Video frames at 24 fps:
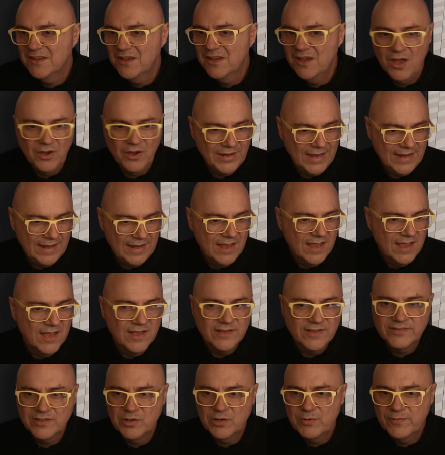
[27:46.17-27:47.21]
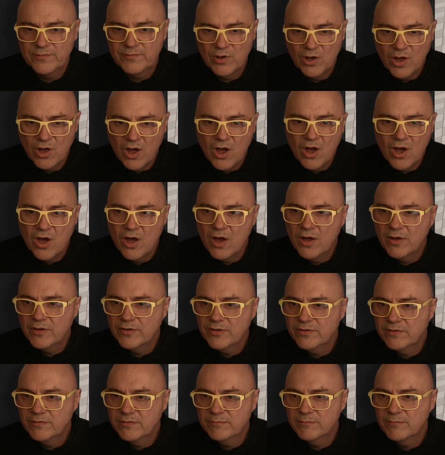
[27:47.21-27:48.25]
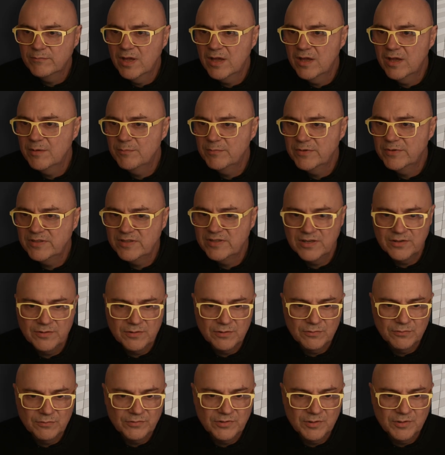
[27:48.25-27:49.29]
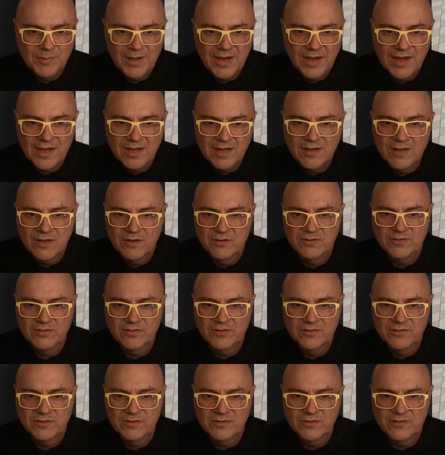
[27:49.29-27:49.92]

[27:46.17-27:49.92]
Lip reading: Okay, so we've got our material domain,